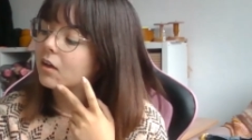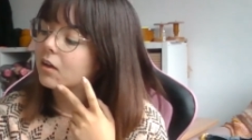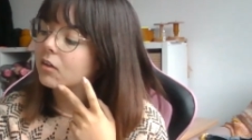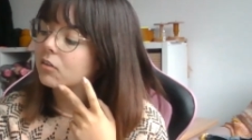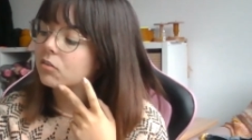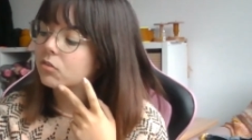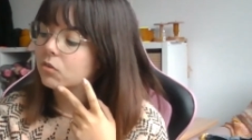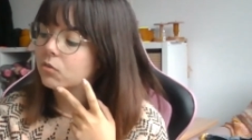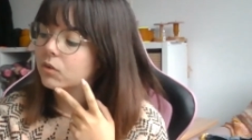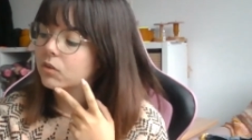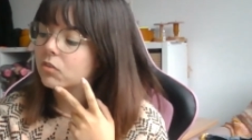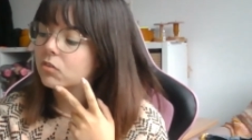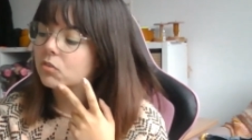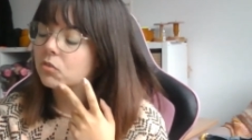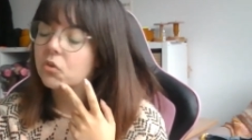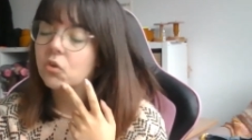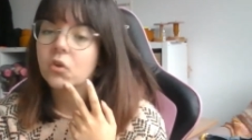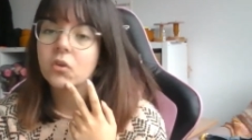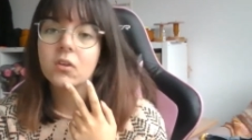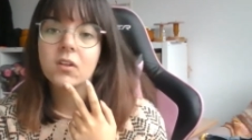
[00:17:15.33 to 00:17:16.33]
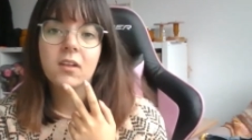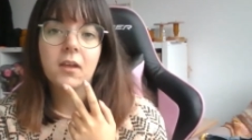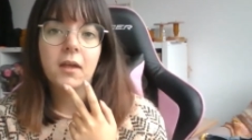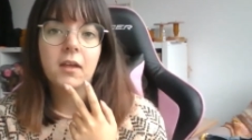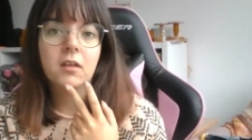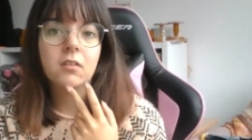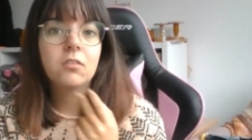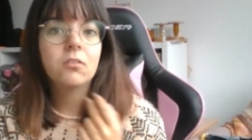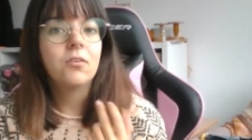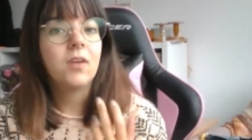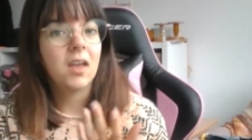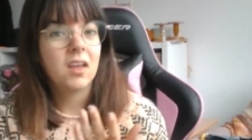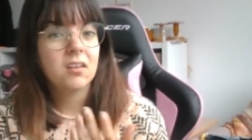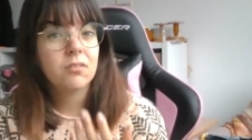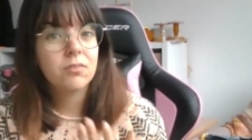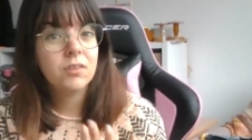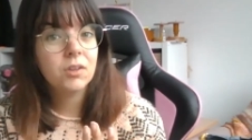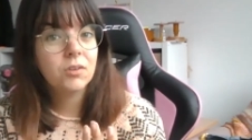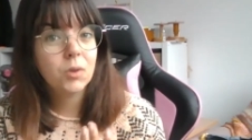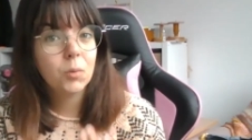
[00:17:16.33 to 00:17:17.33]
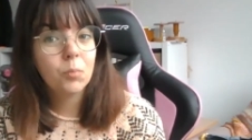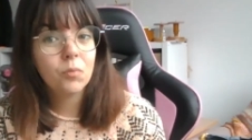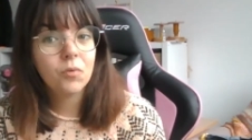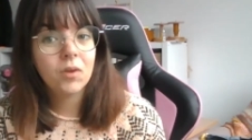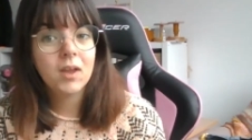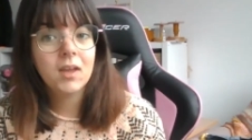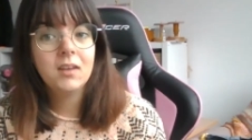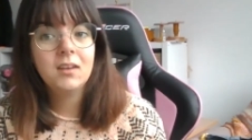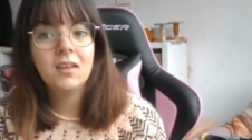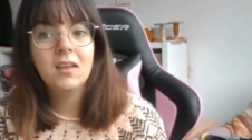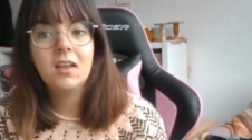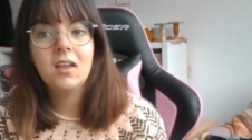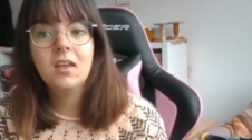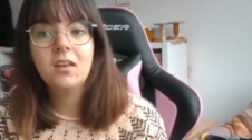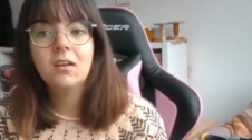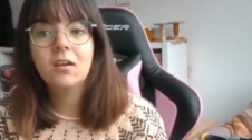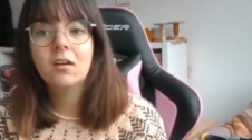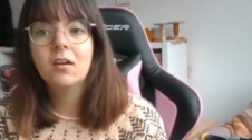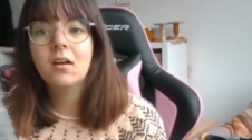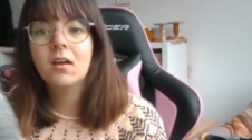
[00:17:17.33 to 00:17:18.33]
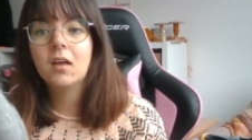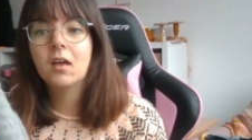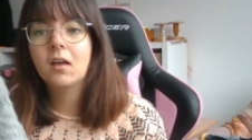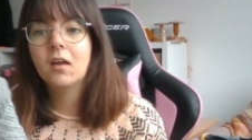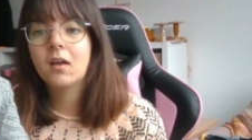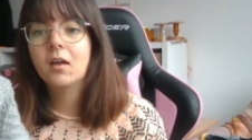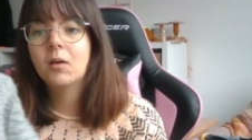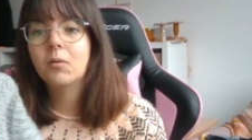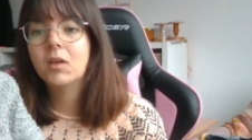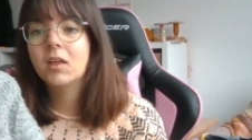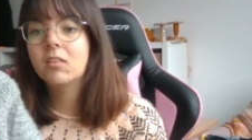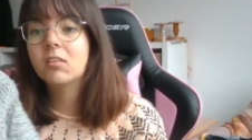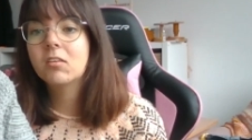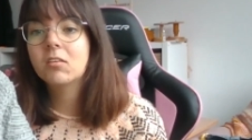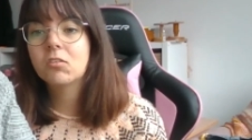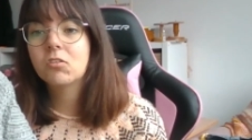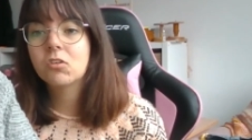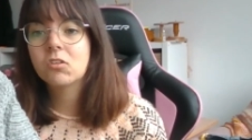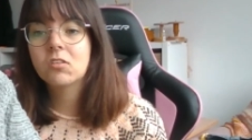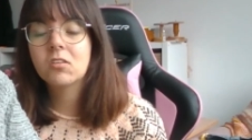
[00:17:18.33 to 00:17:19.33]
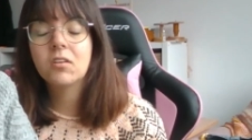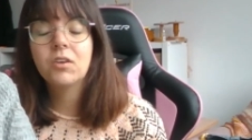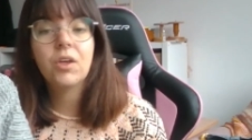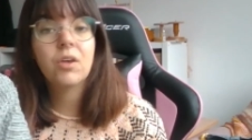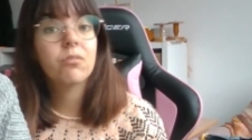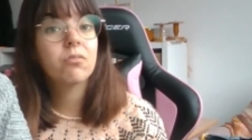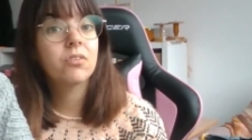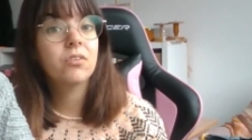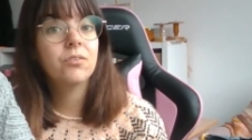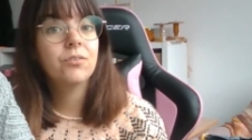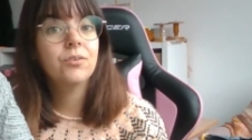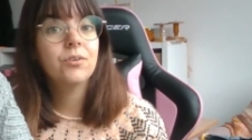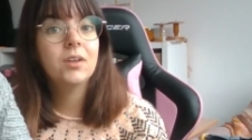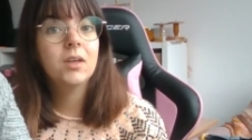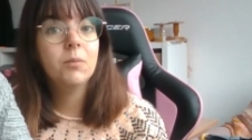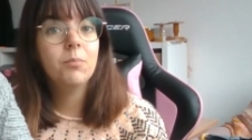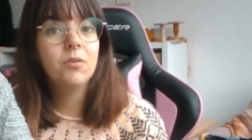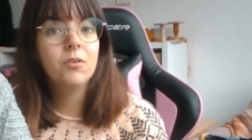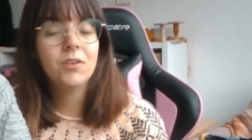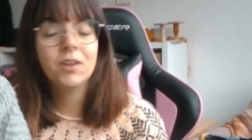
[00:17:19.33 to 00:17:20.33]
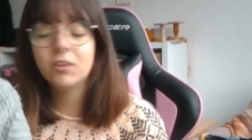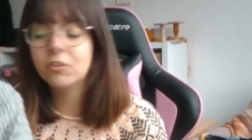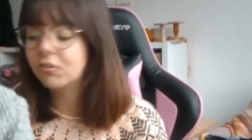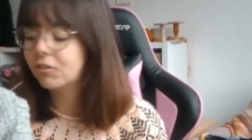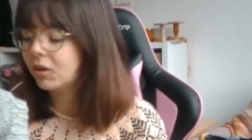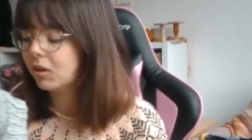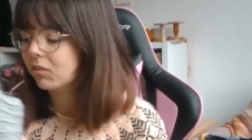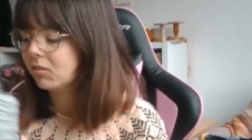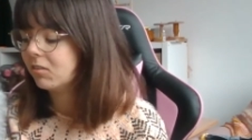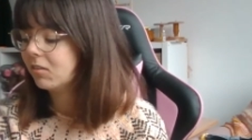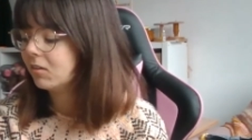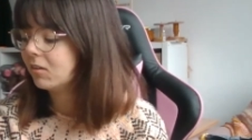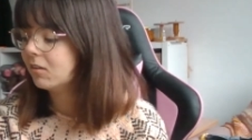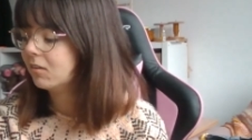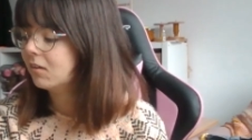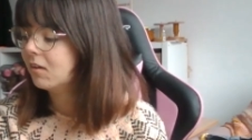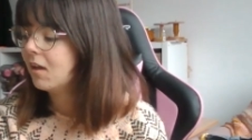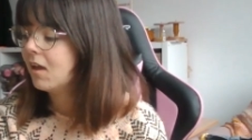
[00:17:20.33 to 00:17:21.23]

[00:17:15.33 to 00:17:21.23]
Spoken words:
So it's not like too heavy on the brain either. It's just enough to keep you interested.